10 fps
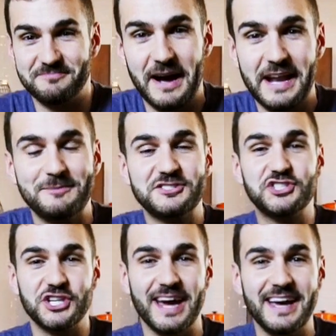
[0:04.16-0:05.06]
My name
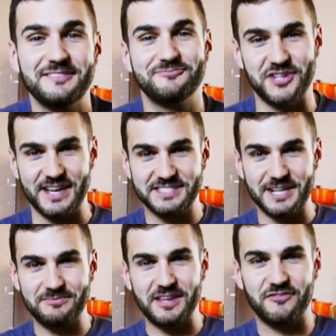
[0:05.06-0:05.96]
is Jay
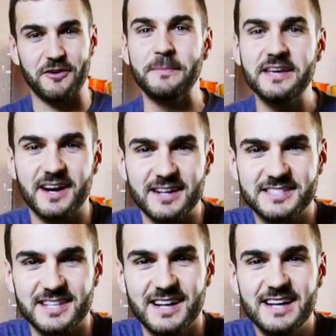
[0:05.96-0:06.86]
something from
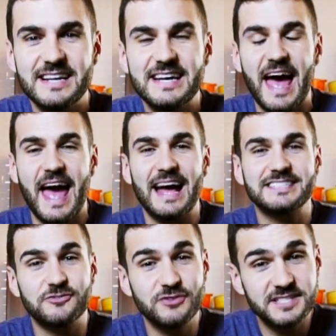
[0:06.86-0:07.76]
Mikasa,
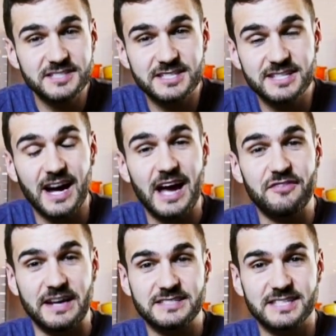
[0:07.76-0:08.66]
and recently I have
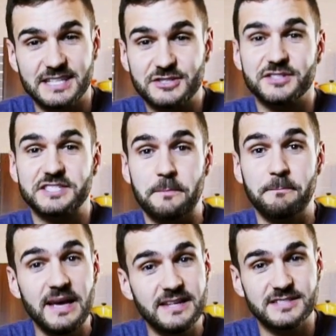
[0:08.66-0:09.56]
entered into this
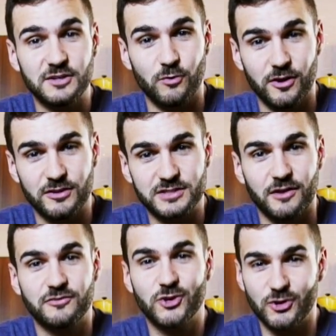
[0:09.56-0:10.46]
amazing world
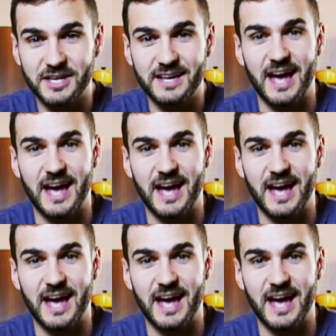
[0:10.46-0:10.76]
of cooking